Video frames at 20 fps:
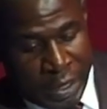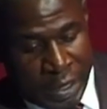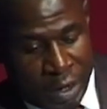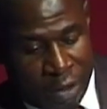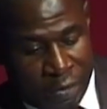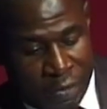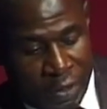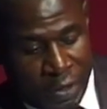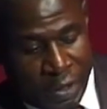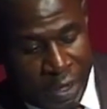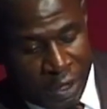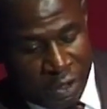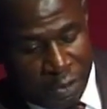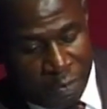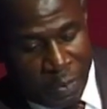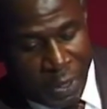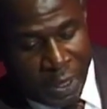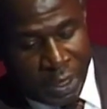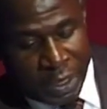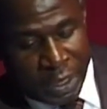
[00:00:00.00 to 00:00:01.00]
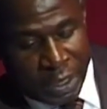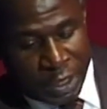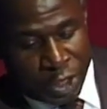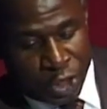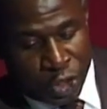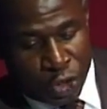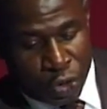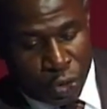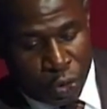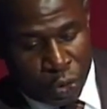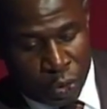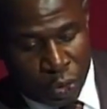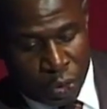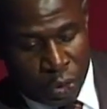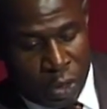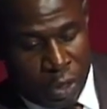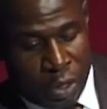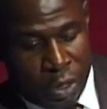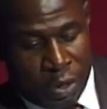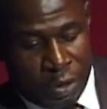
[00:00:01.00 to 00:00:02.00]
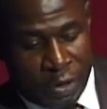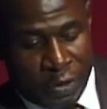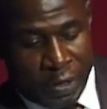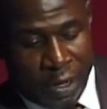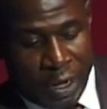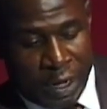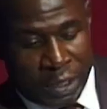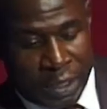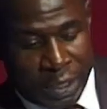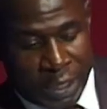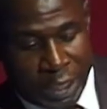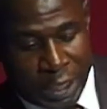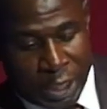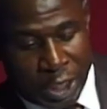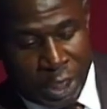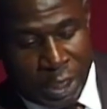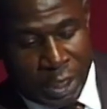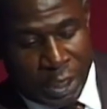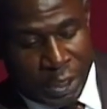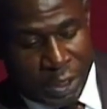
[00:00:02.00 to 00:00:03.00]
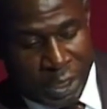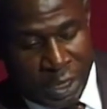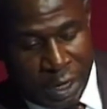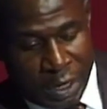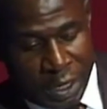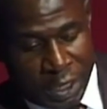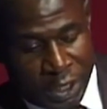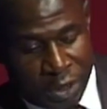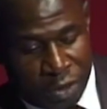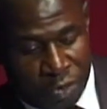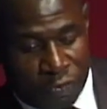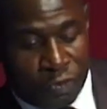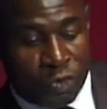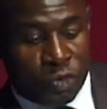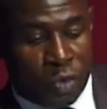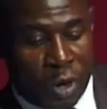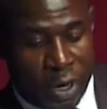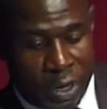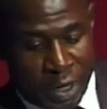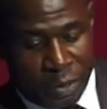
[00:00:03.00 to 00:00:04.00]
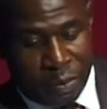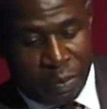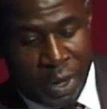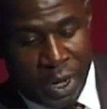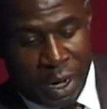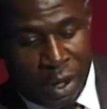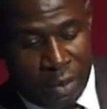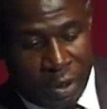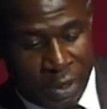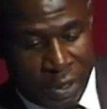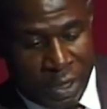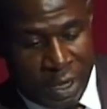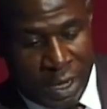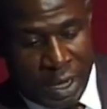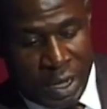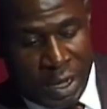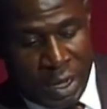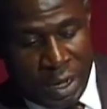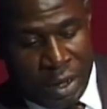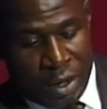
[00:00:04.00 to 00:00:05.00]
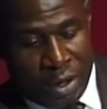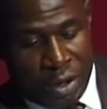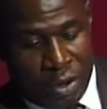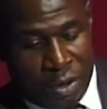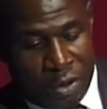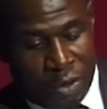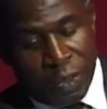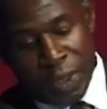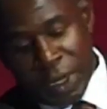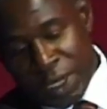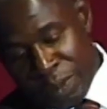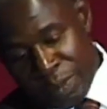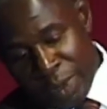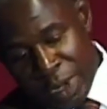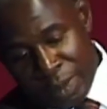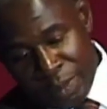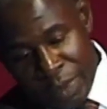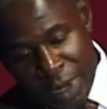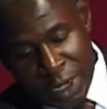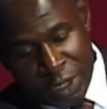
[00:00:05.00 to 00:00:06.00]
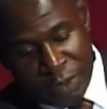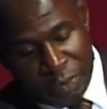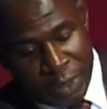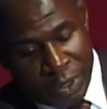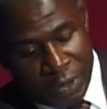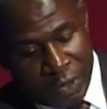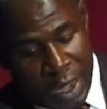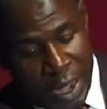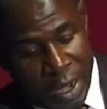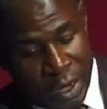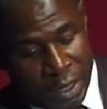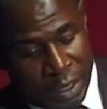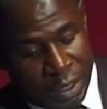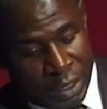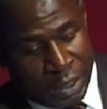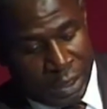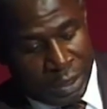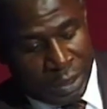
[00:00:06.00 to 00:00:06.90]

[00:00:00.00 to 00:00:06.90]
Now, these are expected to result in generation of 200 megawatts on the demand management side.